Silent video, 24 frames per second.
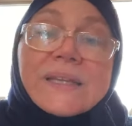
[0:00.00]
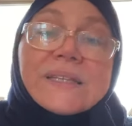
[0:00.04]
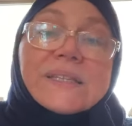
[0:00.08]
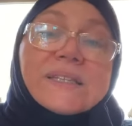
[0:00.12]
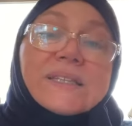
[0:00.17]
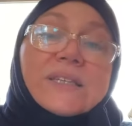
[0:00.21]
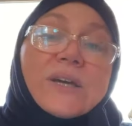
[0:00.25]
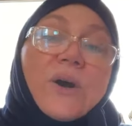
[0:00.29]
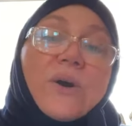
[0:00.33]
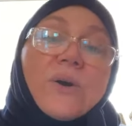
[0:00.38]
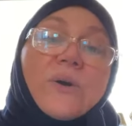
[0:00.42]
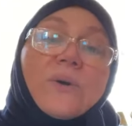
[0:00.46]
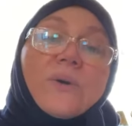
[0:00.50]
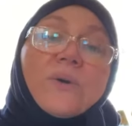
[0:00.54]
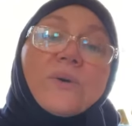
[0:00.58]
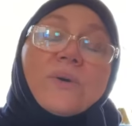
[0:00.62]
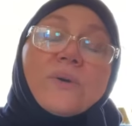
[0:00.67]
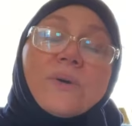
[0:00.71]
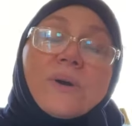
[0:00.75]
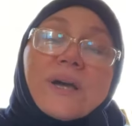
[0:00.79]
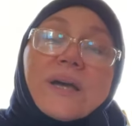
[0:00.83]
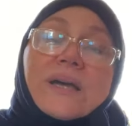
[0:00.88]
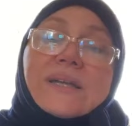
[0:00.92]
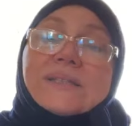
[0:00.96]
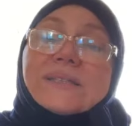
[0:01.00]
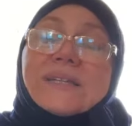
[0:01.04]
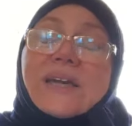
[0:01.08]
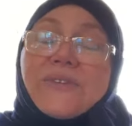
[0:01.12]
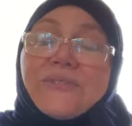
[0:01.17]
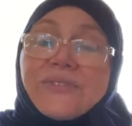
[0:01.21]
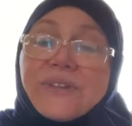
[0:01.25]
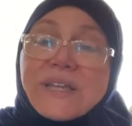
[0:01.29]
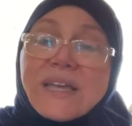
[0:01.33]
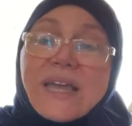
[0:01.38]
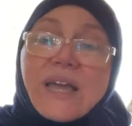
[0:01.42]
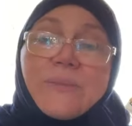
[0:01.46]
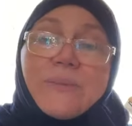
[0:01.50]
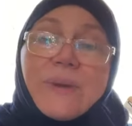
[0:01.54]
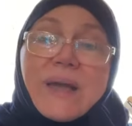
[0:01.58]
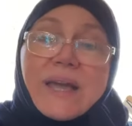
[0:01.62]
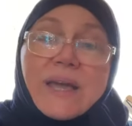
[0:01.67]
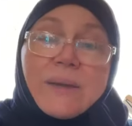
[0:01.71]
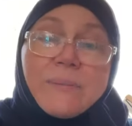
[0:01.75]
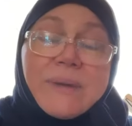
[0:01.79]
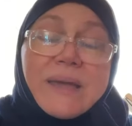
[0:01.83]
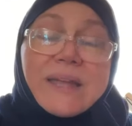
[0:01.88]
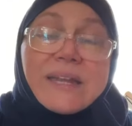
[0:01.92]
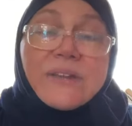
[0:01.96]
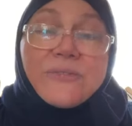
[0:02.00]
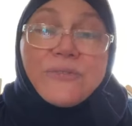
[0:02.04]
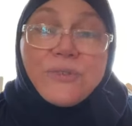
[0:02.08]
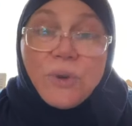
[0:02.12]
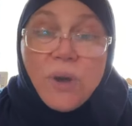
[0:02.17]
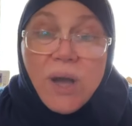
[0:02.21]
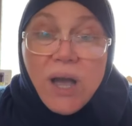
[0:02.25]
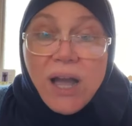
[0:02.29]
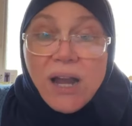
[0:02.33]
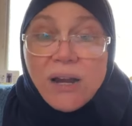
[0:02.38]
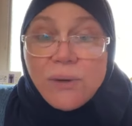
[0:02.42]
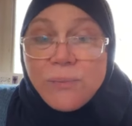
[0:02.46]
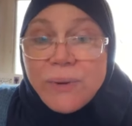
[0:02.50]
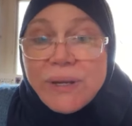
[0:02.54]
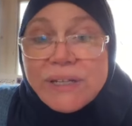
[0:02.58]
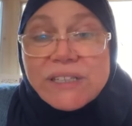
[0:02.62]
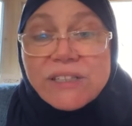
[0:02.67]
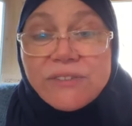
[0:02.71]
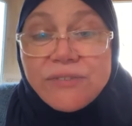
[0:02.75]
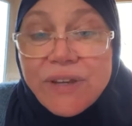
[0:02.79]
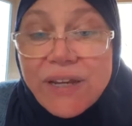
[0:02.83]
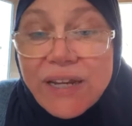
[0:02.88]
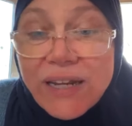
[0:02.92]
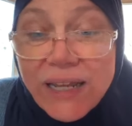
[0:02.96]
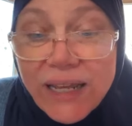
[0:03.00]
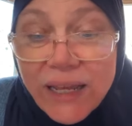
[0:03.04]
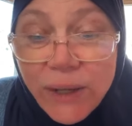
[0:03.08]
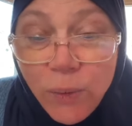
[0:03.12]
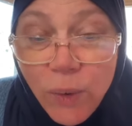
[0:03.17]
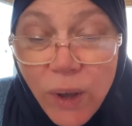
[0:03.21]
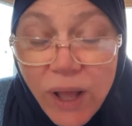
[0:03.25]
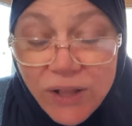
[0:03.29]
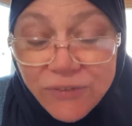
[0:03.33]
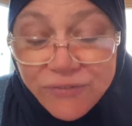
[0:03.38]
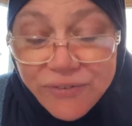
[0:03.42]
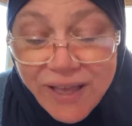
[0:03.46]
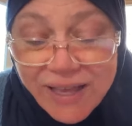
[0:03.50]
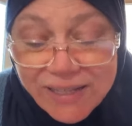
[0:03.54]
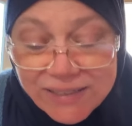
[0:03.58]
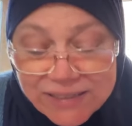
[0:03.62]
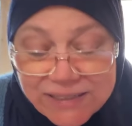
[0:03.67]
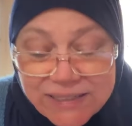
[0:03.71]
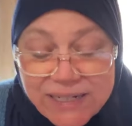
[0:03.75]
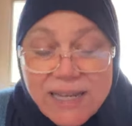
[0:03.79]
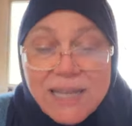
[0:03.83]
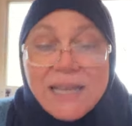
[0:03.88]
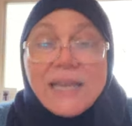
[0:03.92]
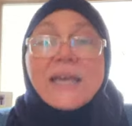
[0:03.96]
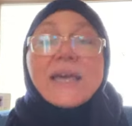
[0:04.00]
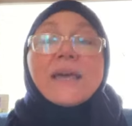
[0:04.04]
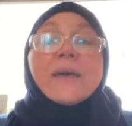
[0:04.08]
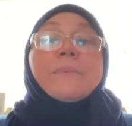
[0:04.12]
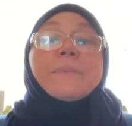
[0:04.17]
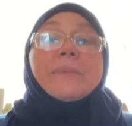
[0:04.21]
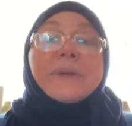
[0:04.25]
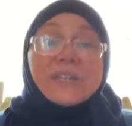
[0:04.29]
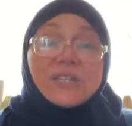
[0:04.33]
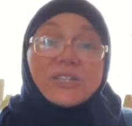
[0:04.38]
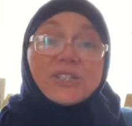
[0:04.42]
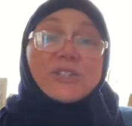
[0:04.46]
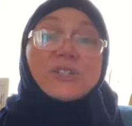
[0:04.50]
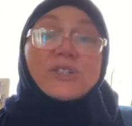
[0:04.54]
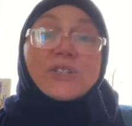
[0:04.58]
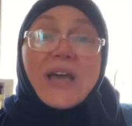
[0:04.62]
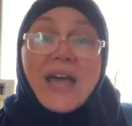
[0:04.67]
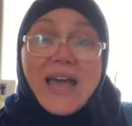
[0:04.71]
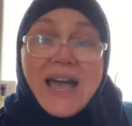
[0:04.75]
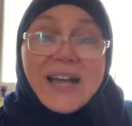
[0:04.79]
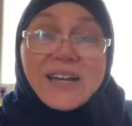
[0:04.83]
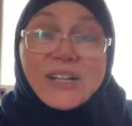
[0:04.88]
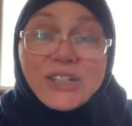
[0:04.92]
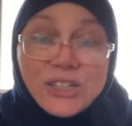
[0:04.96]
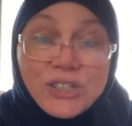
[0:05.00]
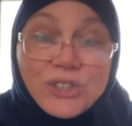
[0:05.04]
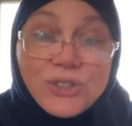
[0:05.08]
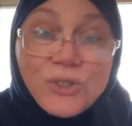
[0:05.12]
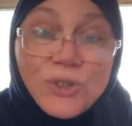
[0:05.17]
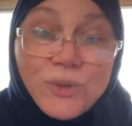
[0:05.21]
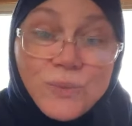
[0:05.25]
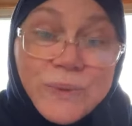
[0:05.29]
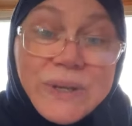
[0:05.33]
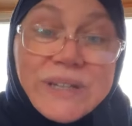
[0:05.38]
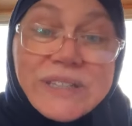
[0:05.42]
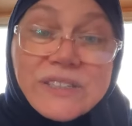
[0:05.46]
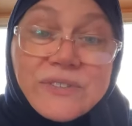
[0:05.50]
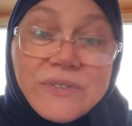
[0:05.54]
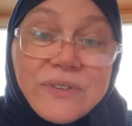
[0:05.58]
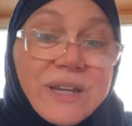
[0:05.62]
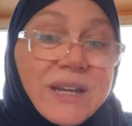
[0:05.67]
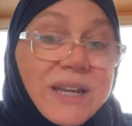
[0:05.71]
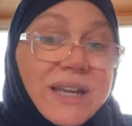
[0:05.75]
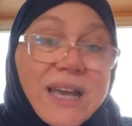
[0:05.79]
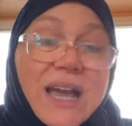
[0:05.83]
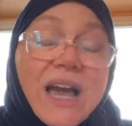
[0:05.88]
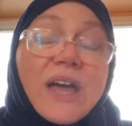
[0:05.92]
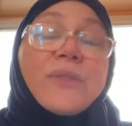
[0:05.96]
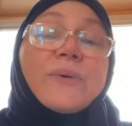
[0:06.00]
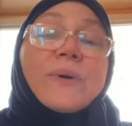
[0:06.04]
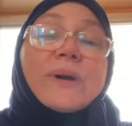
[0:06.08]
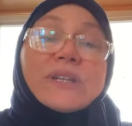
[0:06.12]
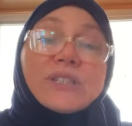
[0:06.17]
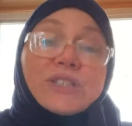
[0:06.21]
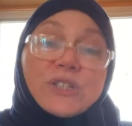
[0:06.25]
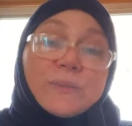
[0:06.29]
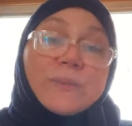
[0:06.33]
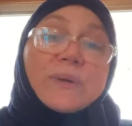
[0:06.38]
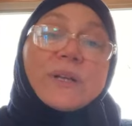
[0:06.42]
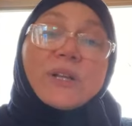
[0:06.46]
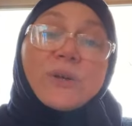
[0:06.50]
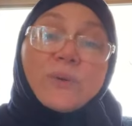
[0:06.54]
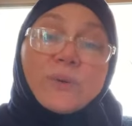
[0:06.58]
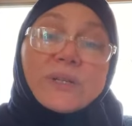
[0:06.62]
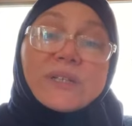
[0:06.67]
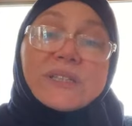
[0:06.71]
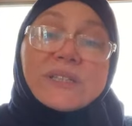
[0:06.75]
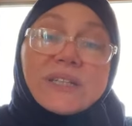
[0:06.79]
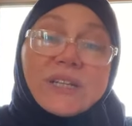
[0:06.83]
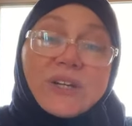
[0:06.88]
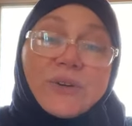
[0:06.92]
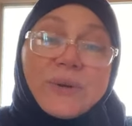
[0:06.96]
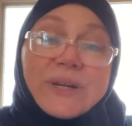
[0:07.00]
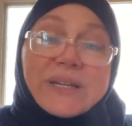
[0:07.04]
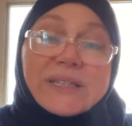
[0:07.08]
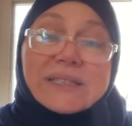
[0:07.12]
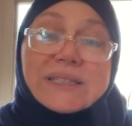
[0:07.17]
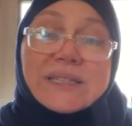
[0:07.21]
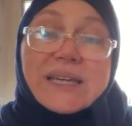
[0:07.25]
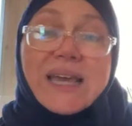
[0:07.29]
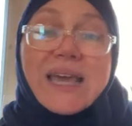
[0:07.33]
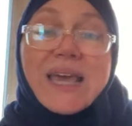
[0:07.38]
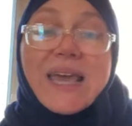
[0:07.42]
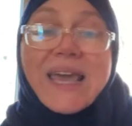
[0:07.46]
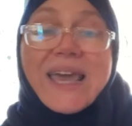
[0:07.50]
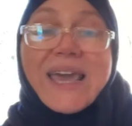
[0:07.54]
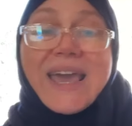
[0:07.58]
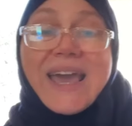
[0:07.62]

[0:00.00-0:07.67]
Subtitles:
So definitely I recommend if you are breastfeeding while fasting, make sure to actually do the breastfeeding. Otherwise, your milk will decrease.